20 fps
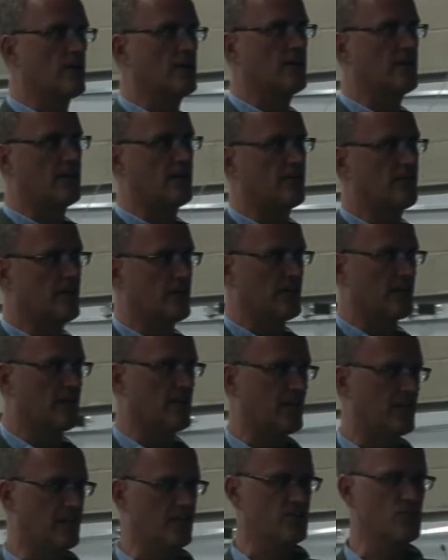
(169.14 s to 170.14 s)
here in,
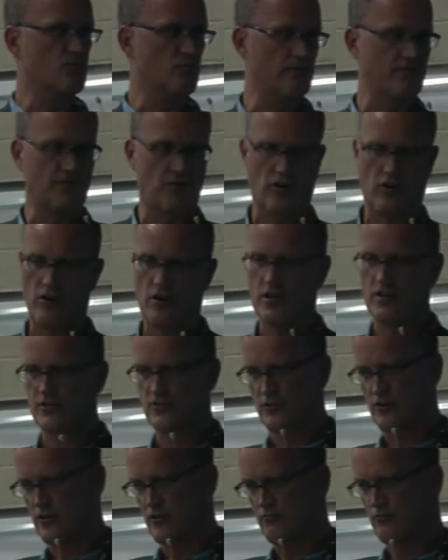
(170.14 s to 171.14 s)
in Swift Current
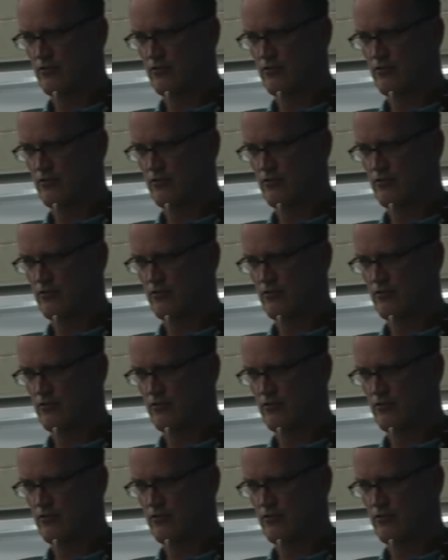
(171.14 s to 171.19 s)
or in